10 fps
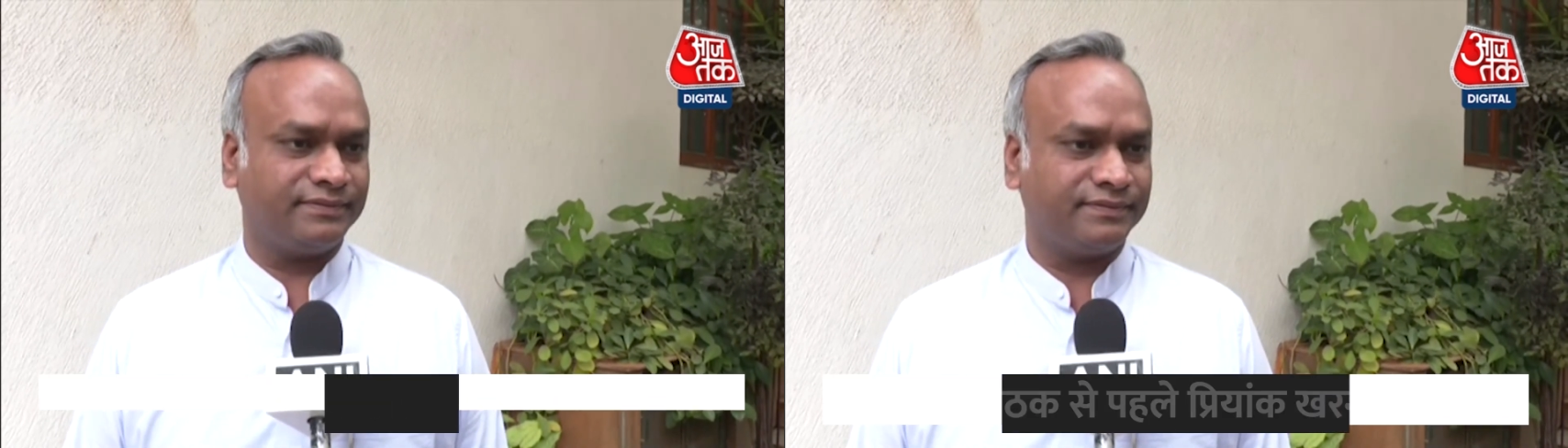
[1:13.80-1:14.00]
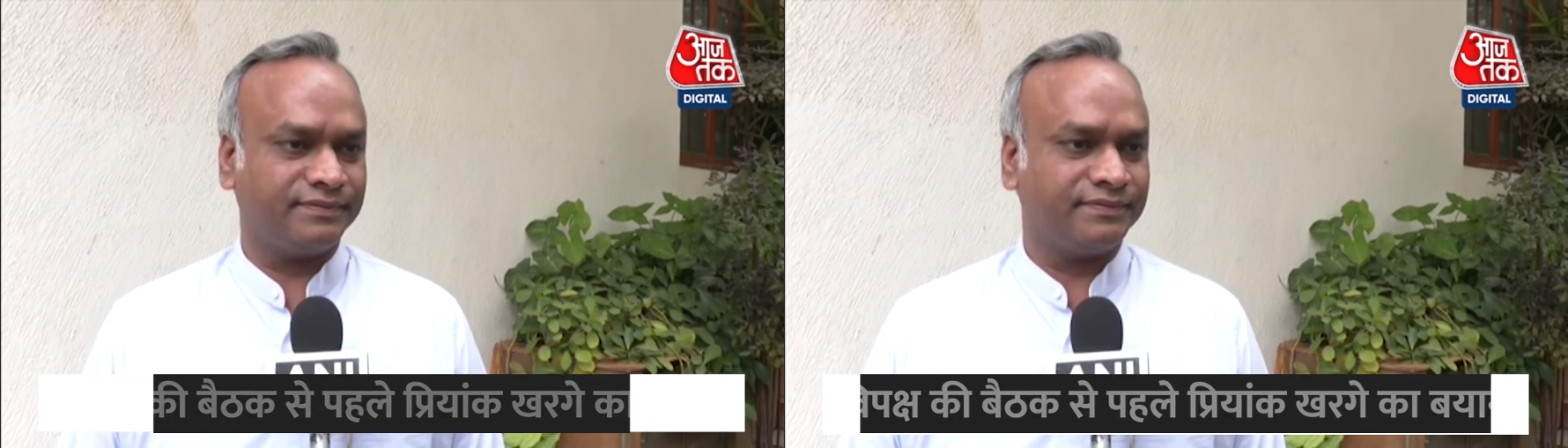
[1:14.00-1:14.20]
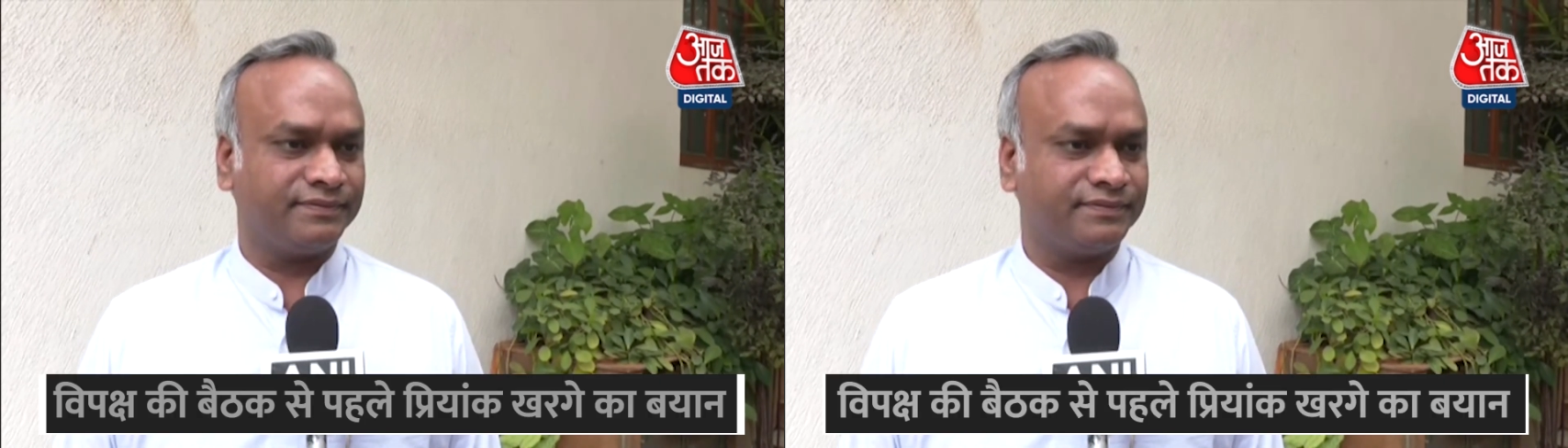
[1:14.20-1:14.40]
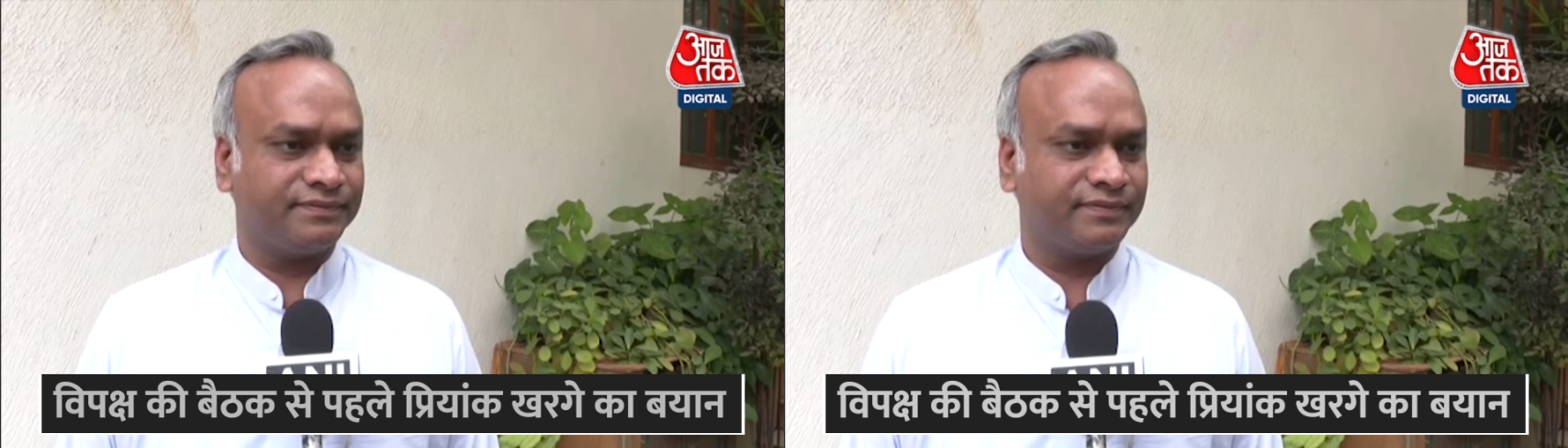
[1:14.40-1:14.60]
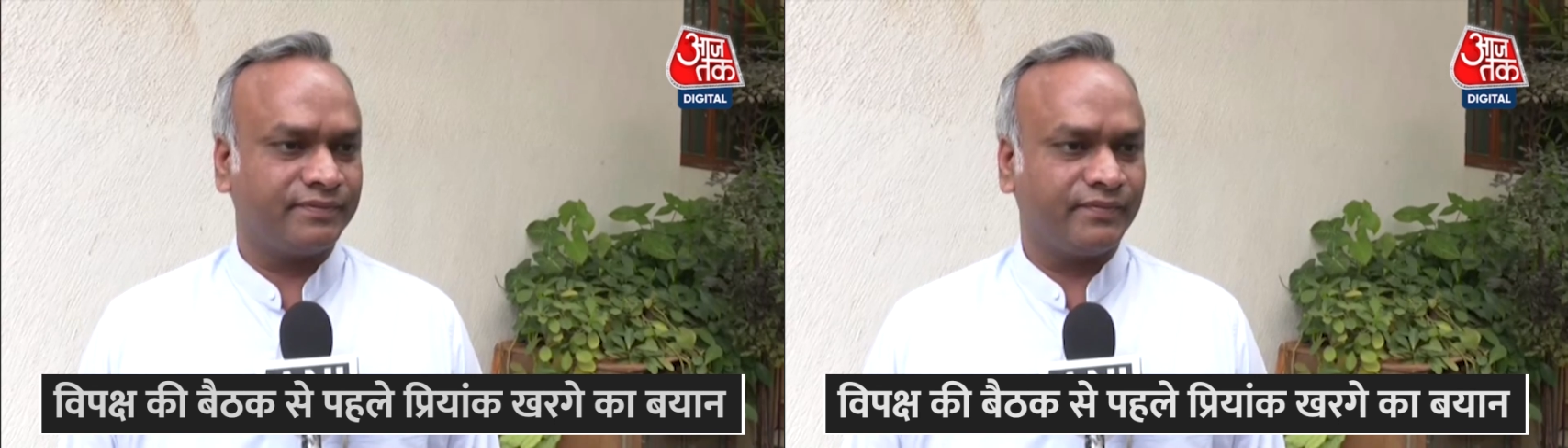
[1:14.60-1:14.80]
Sir, Aam
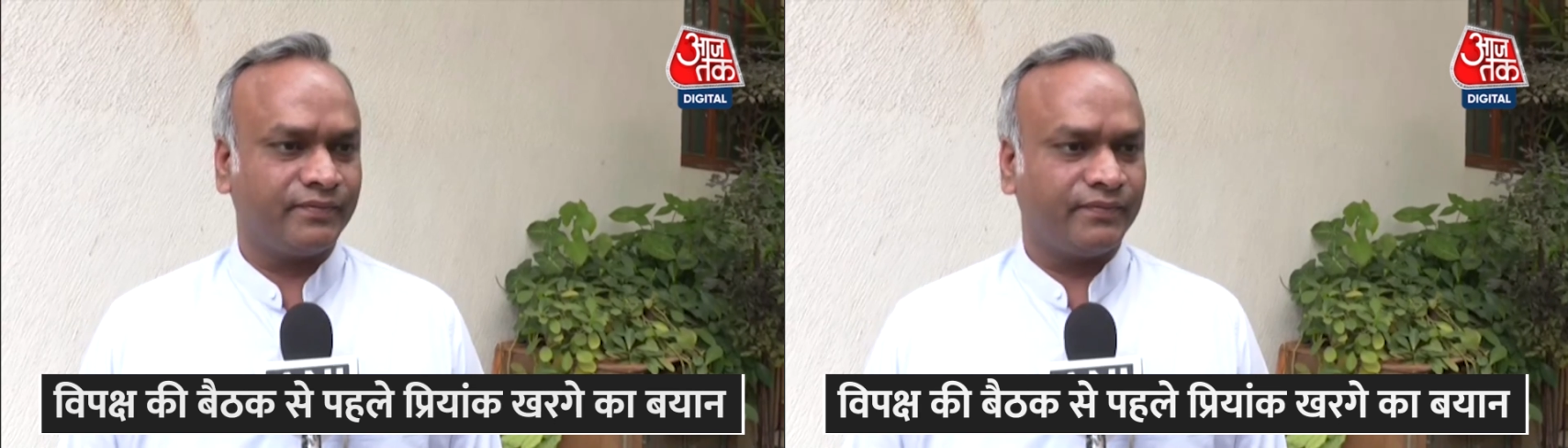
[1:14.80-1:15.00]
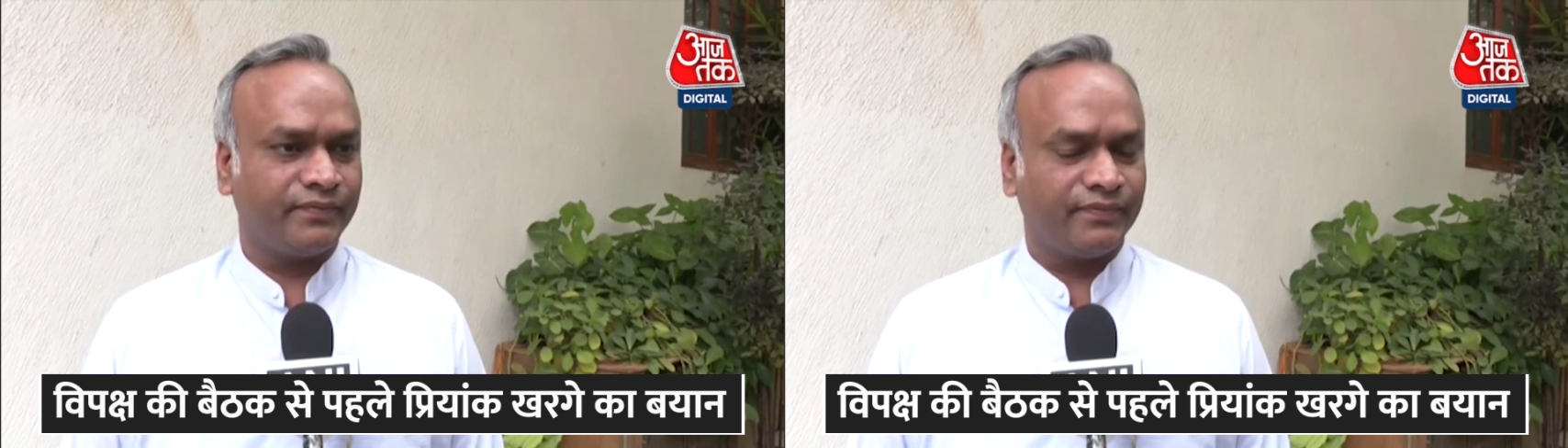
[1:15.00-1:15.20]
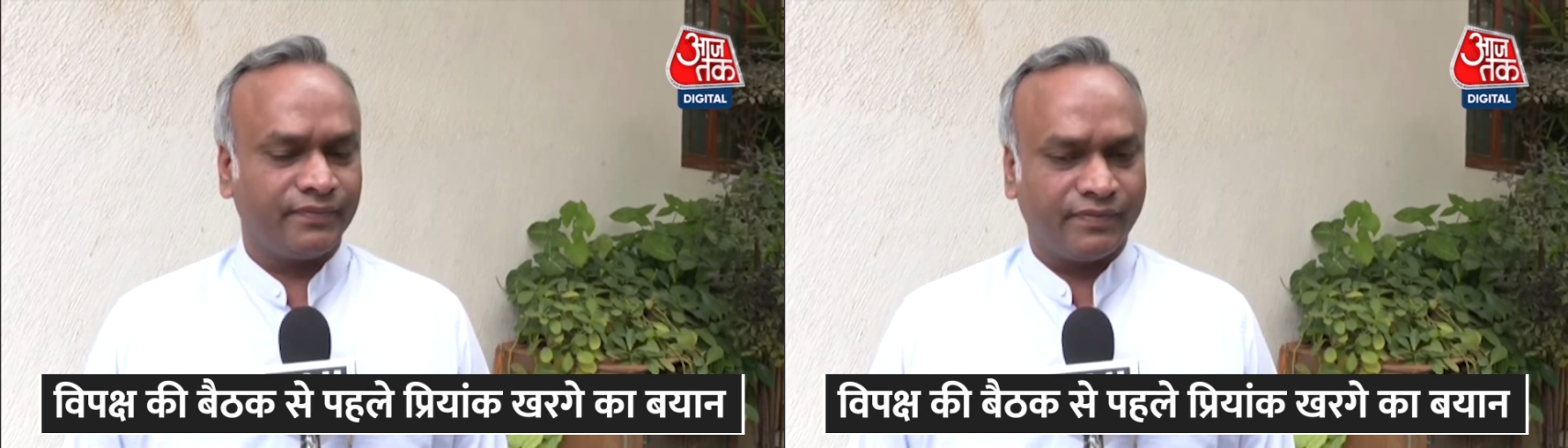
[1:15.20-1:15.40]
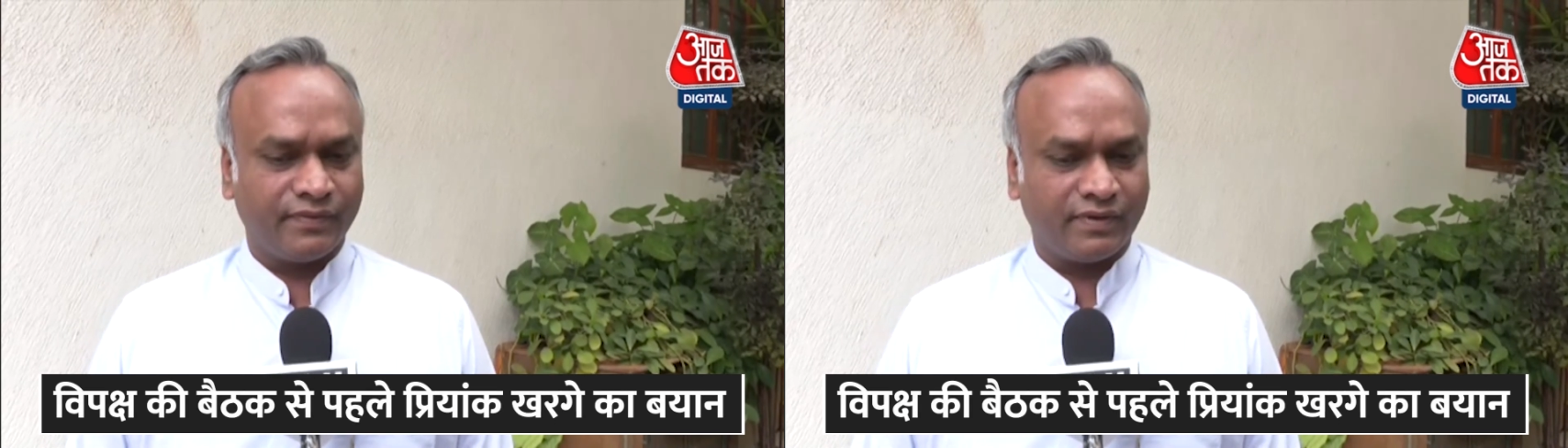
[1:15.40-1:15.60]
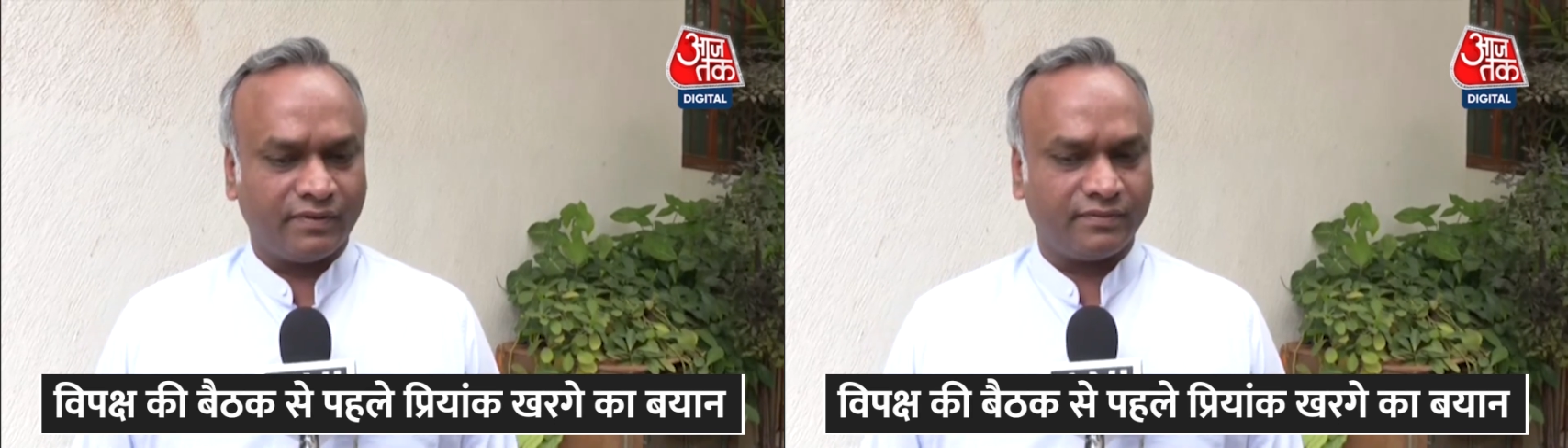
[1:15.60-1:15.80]
Aadmi is also
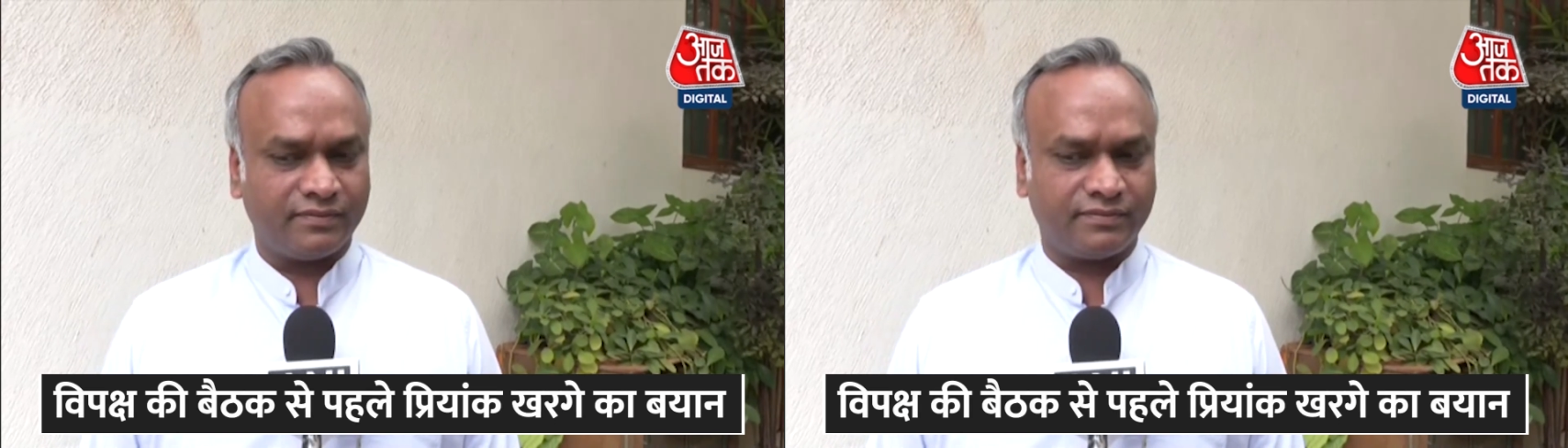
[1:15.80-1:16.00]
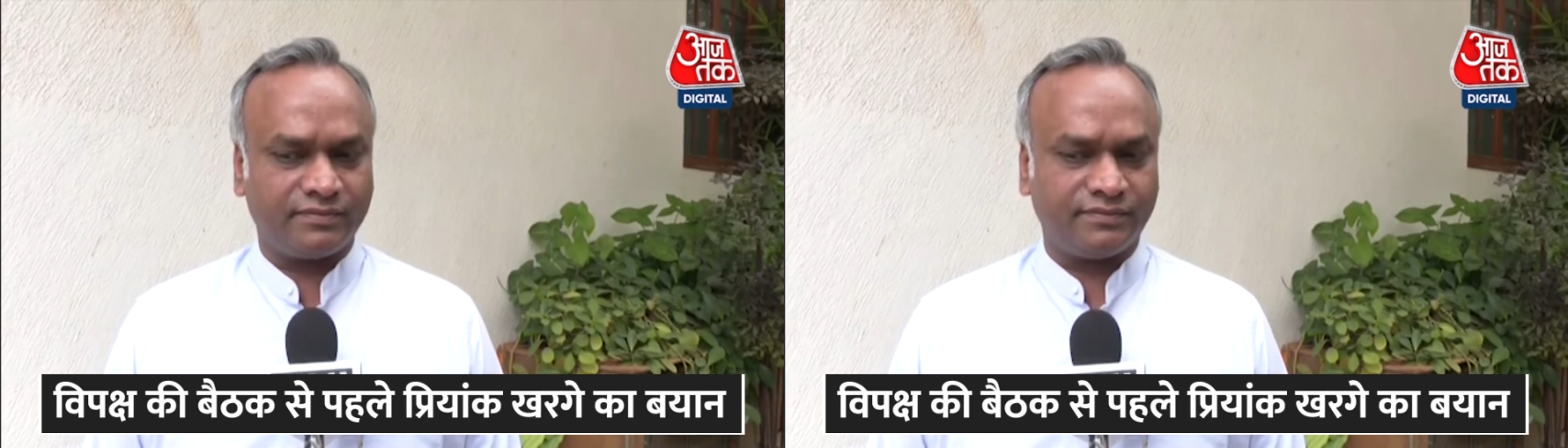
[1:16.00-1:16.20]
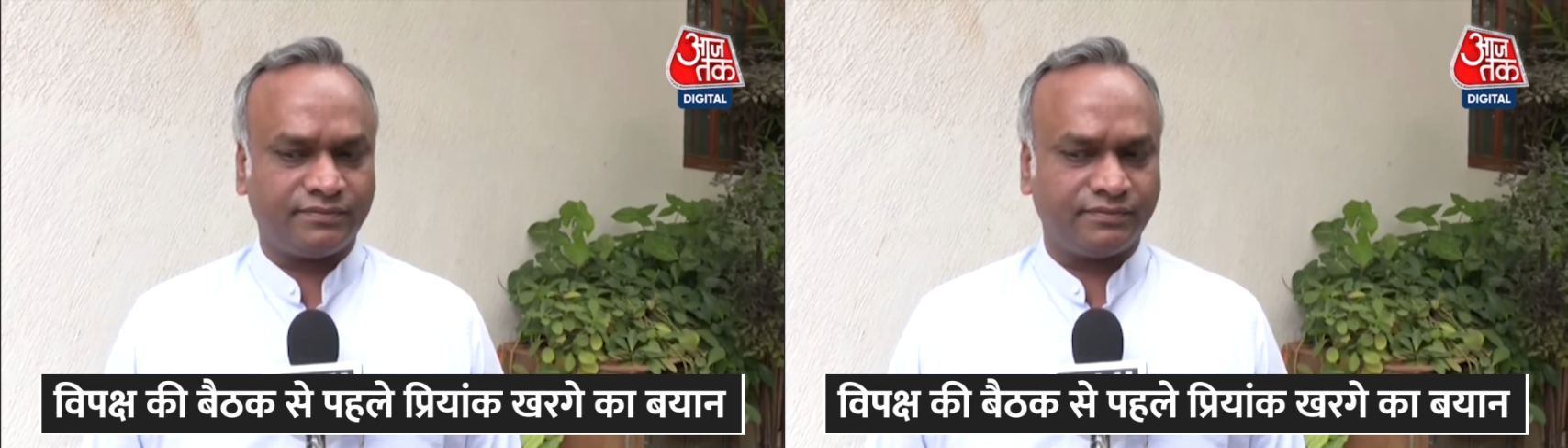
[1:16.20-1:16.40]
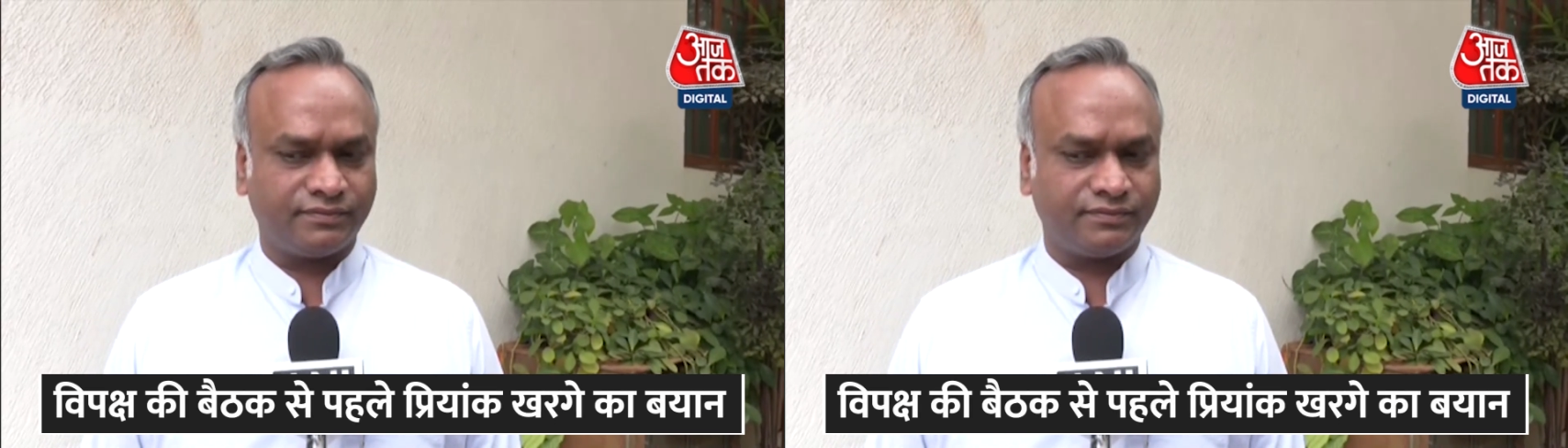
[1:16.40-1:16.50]
supporting this